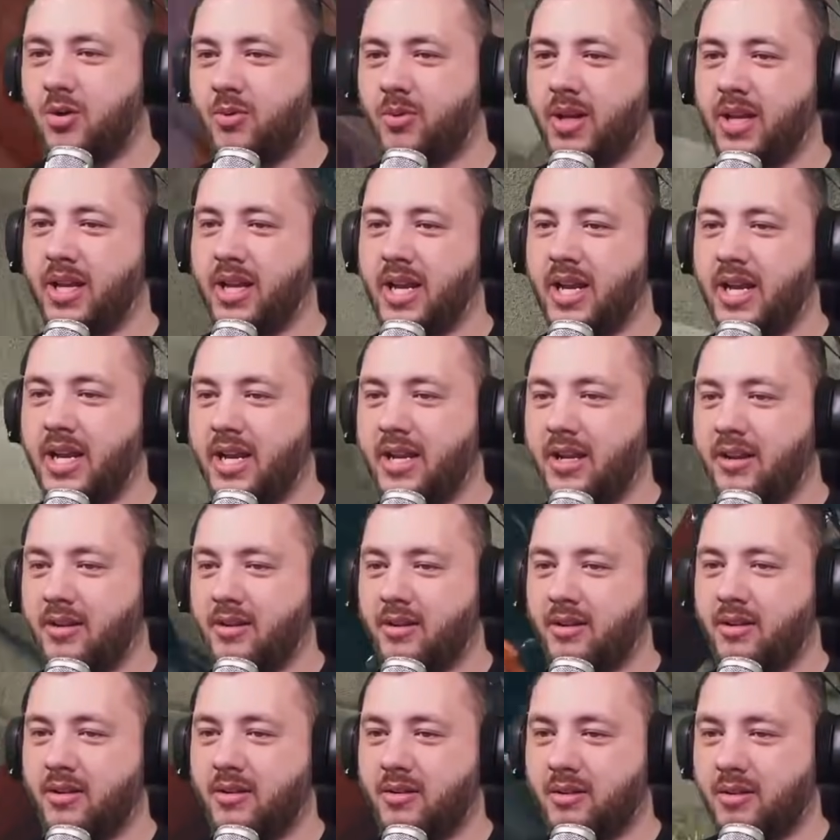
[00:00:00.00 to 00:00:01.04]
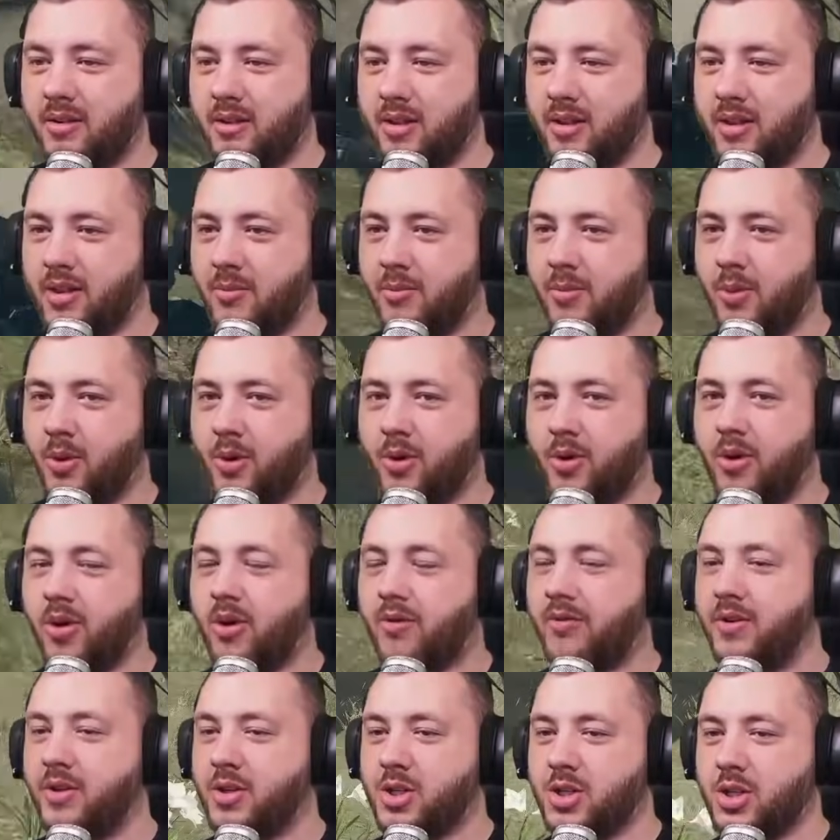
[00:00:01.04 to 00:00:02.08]
really hitting the border
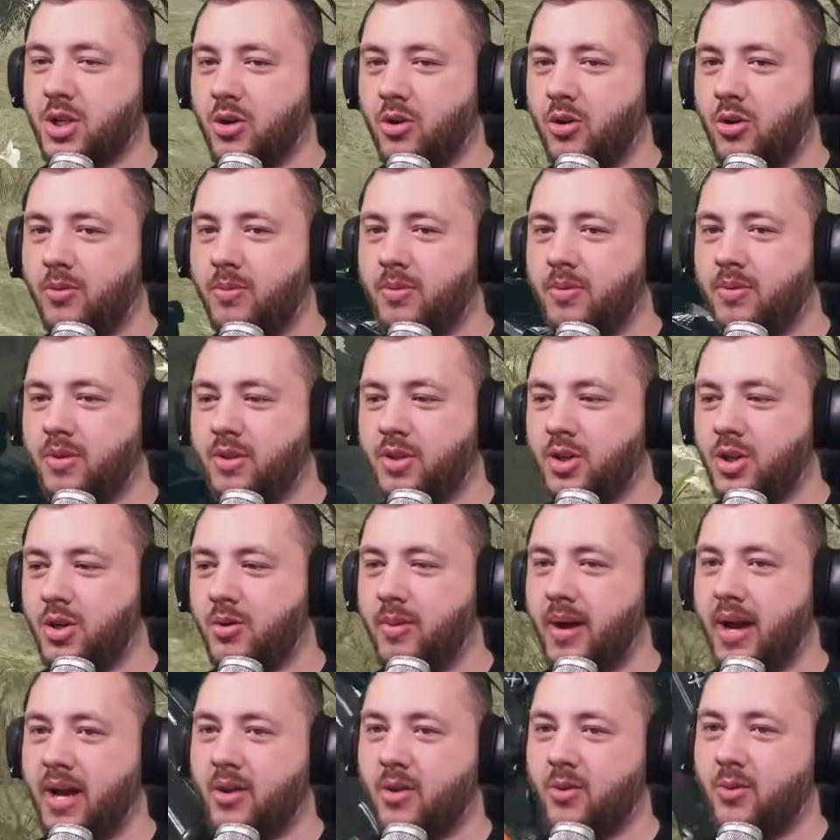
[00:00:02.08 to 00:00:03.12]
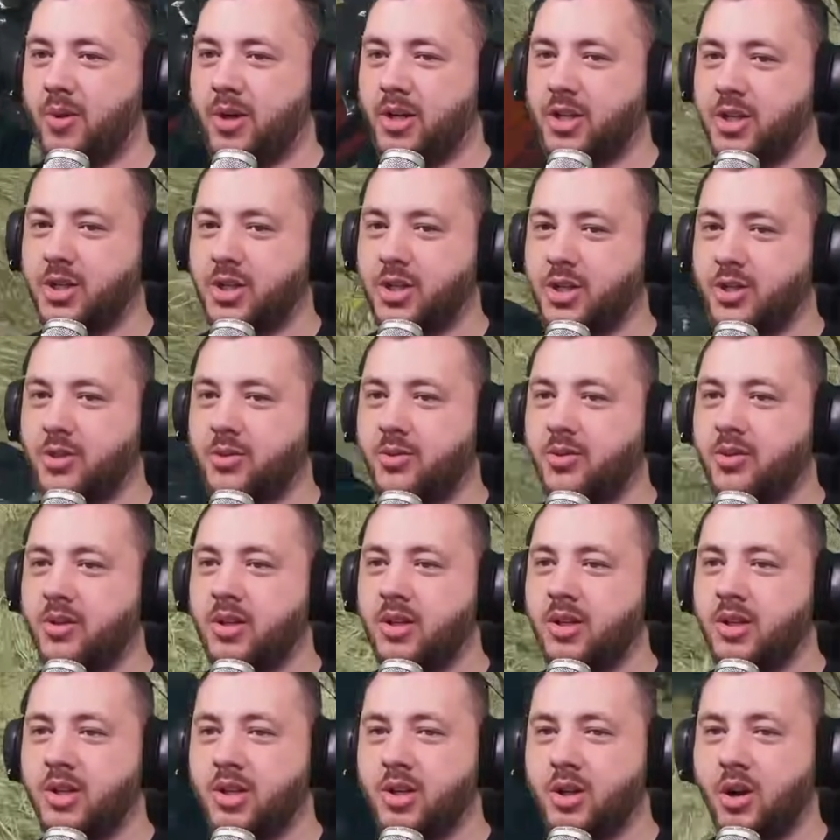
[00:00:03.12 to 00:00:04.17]
of your scope. No matter what you do,
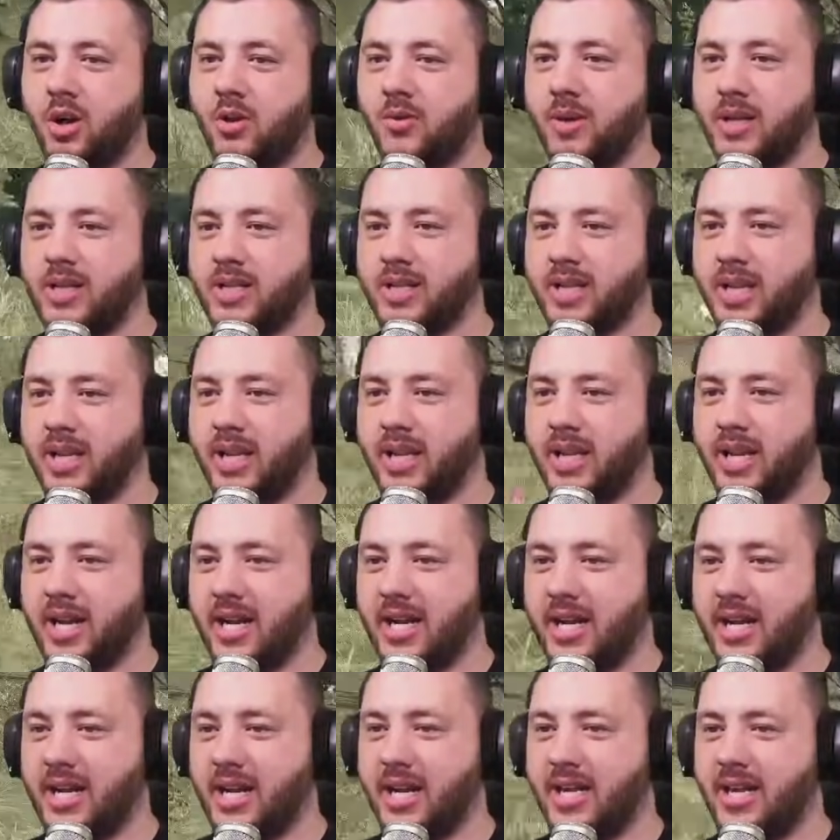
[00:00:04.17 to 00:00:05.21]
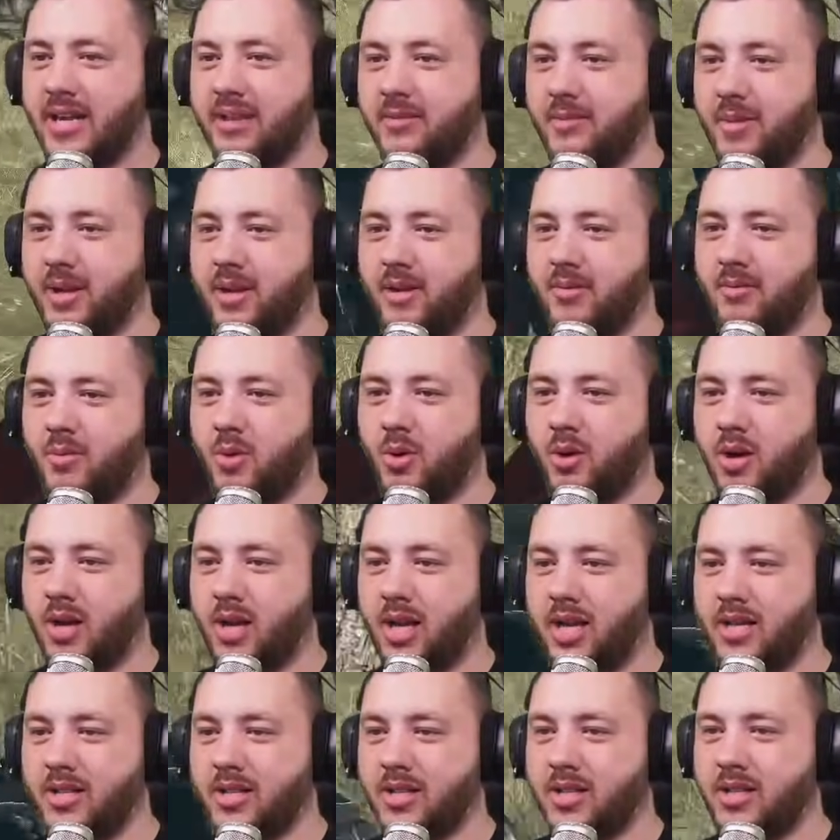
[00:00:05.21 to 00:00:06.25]
you're always like kind of in the middle, more or
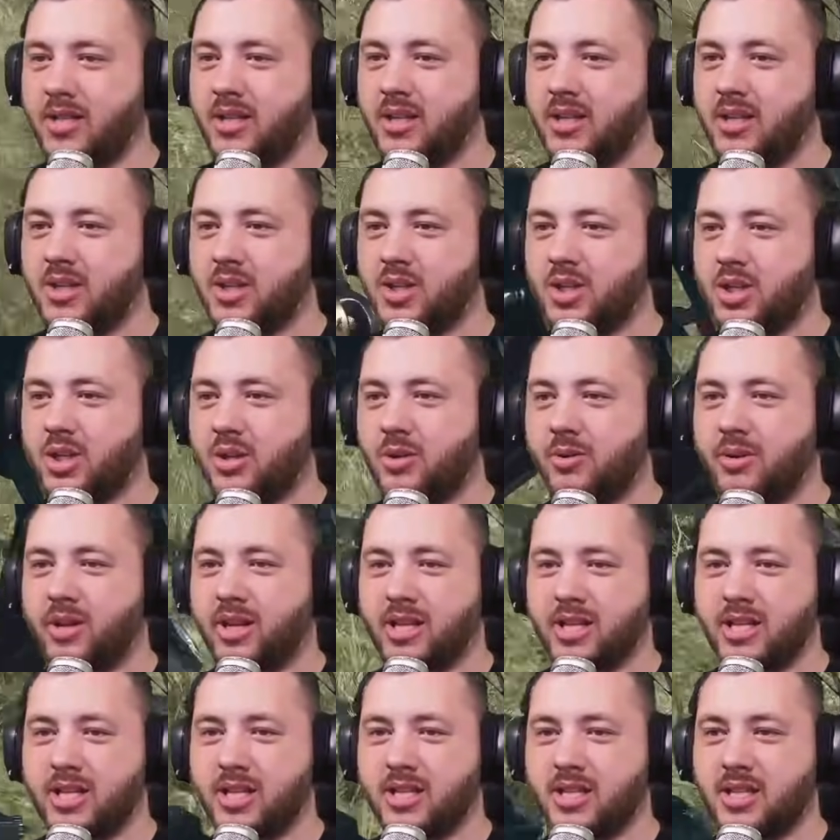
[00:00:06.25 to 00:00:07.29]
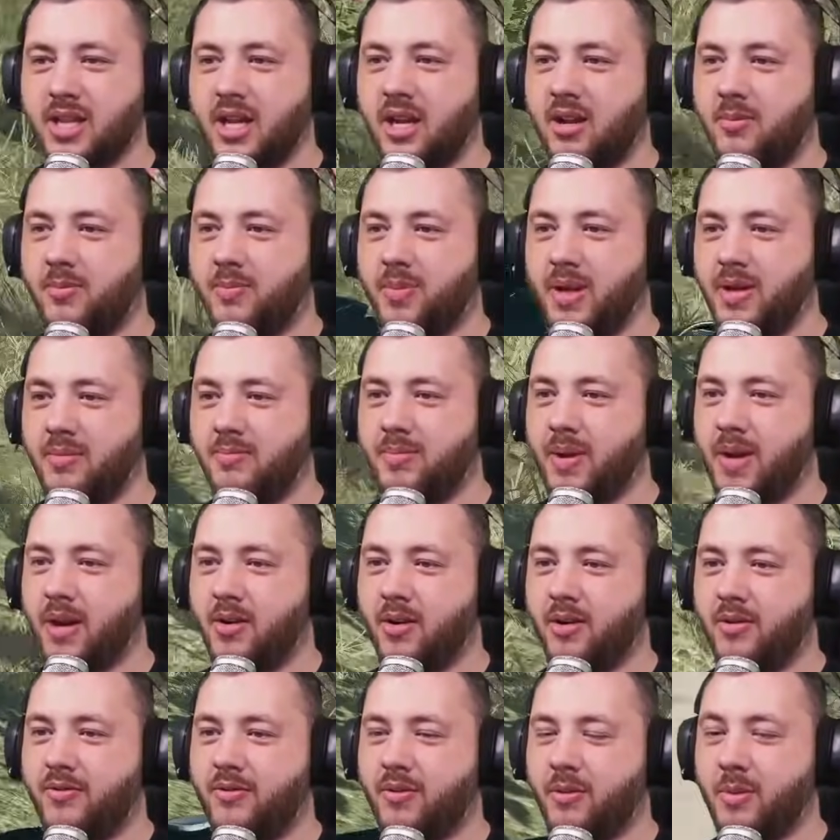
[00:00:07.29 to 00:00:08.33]
less. So this is a bit
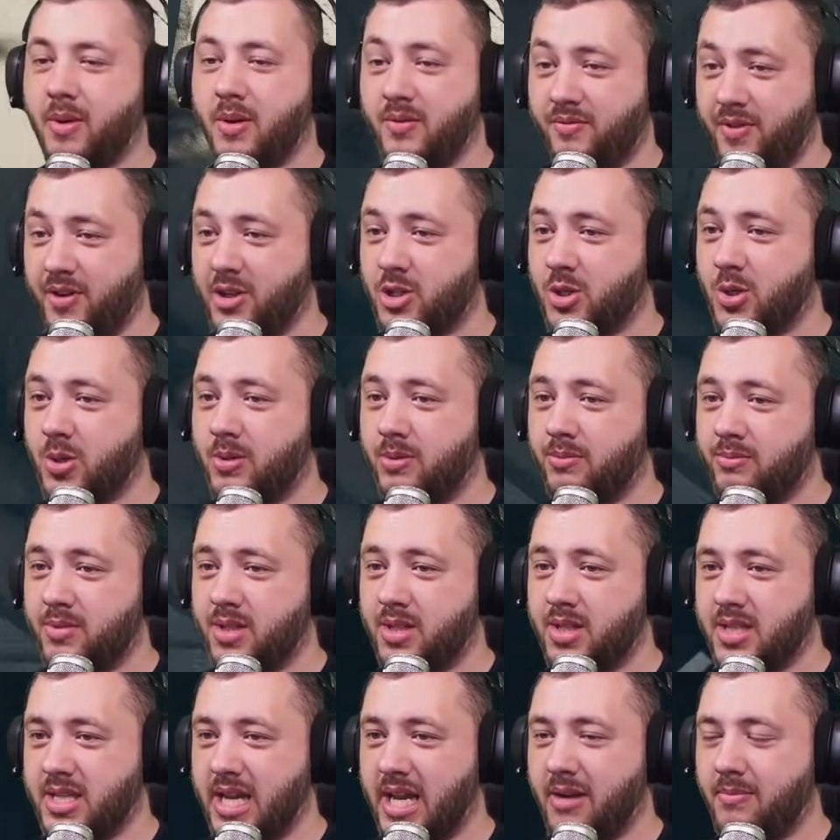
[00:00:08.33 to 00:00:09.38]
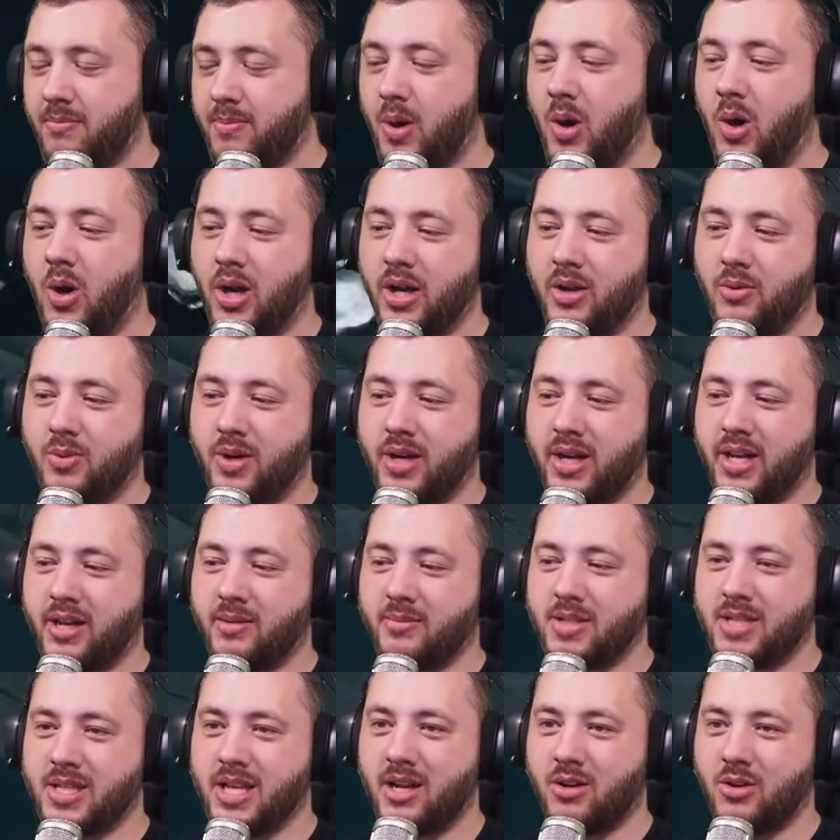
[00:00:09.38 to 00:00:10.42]
better from a visual standpoint when it
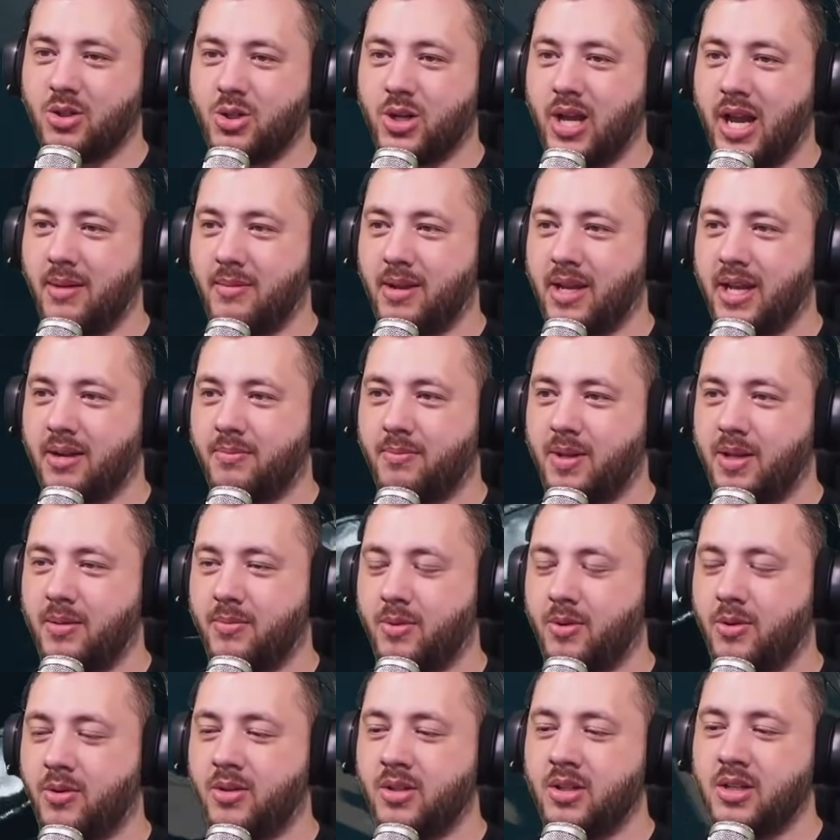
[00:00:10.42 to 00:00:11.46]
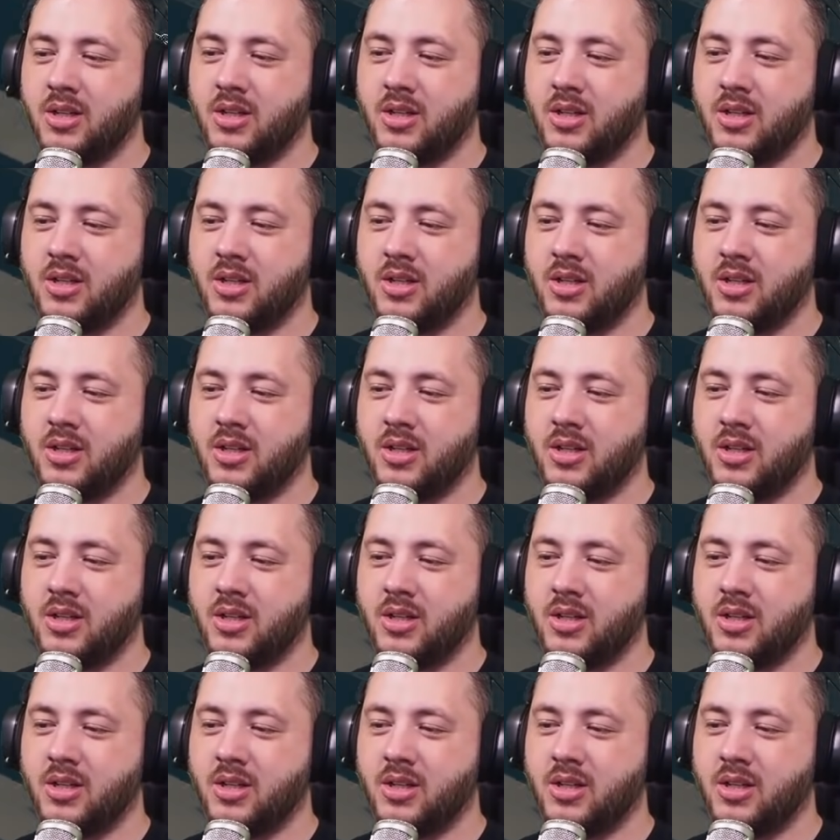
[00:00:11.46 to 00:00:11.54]
comes down to aiming at people.